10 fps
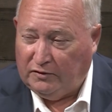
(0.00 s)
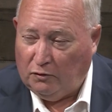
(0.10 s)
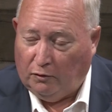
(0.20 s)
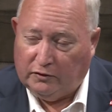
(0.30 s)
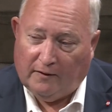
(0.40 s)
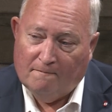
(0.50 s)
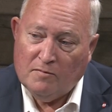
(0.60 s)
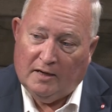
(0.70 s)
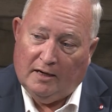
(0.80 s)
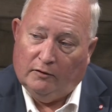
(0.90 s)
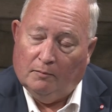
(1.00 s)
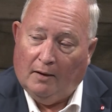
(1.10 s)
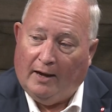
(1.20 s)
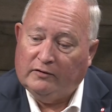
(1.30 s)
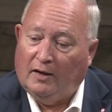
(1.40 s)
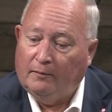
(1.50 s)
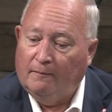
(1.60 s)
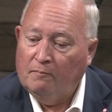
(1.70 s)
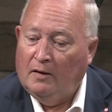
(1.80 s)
source into Blacks Harbour.